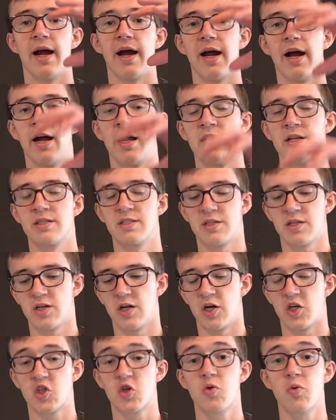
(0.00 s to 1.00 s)
as
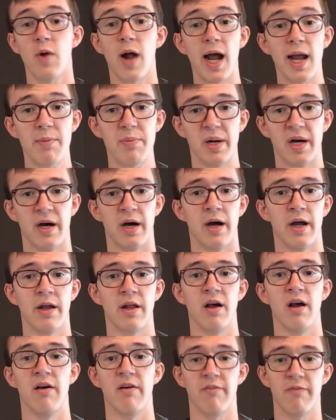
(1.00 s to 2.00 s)
a tripod
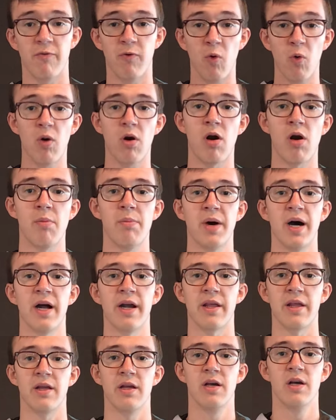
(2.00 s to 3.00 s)
for our
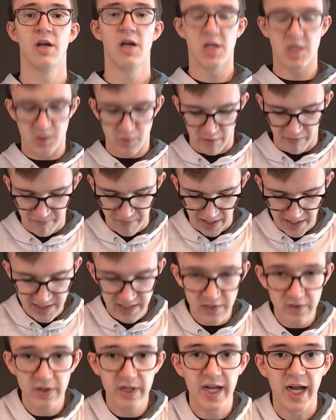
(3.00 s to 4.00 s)
body. So we've
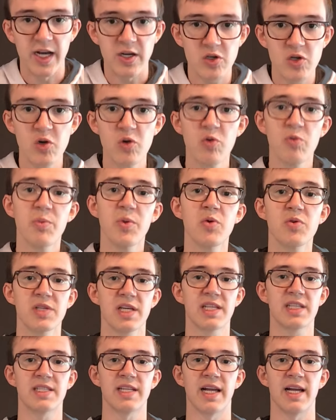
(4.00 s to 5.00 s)
basically got 2
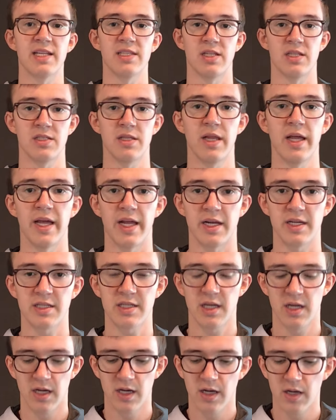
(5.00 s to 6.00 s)
music stands as legs.
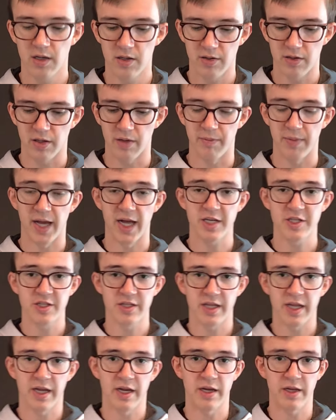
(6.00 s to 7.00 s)
Imagine
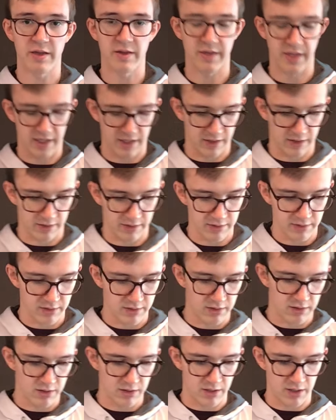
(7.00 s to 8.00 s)
they
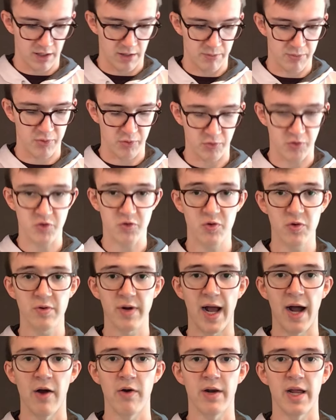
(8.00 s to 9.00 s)
protrude
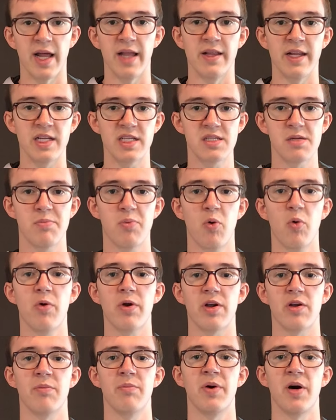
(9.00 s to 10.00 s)
out and they
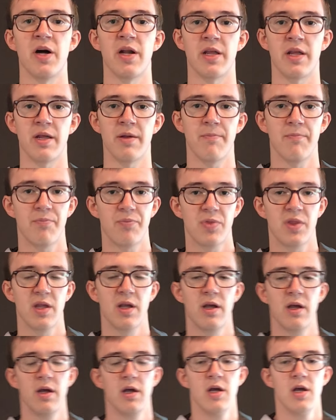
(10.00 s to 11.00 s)
support your body.
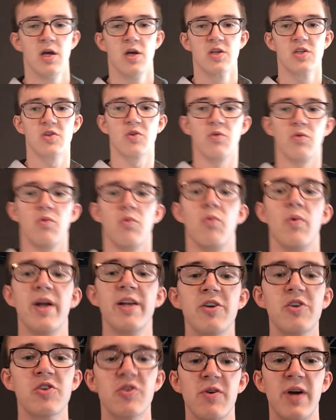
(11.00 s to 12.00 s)
So when
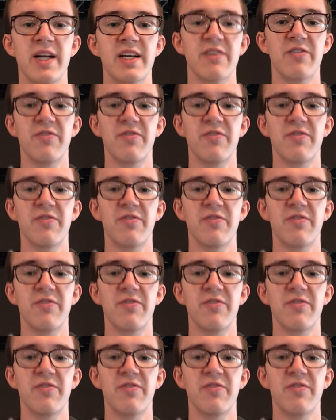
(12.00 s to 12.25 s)
you're trying to